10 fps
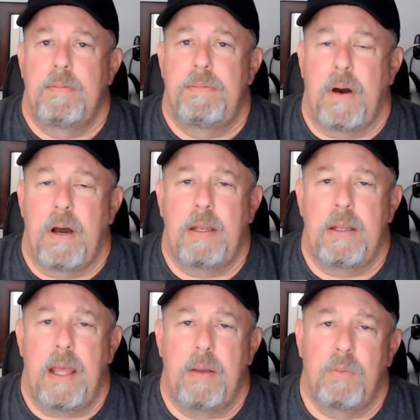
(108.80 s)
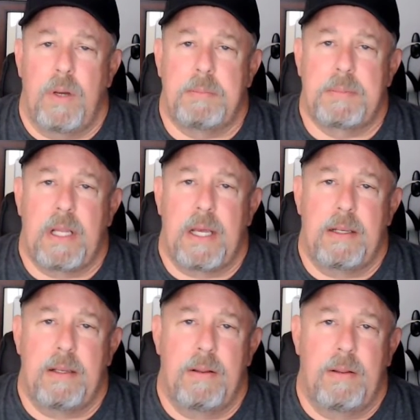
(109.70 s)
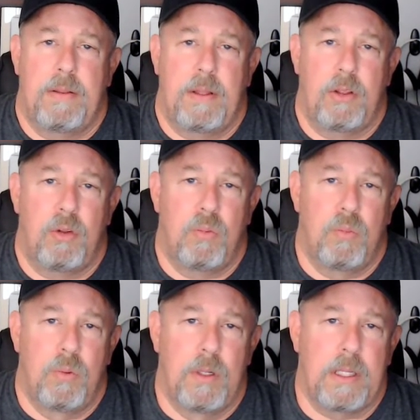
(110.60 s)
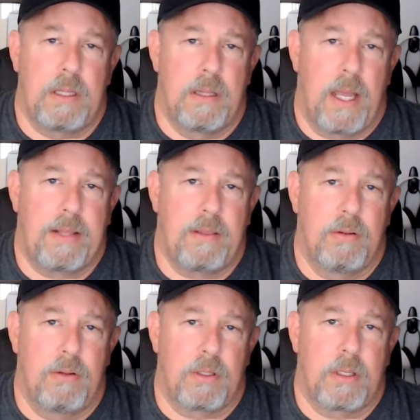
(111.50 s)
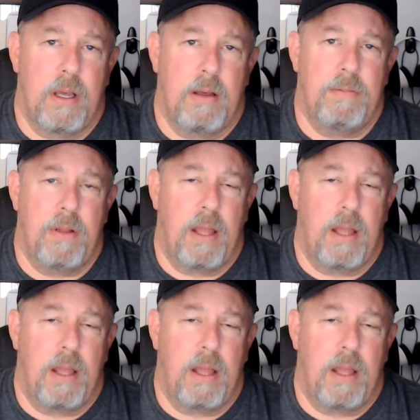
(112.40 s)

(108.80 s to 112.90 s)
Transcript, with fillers: Find a website that you really like the look of,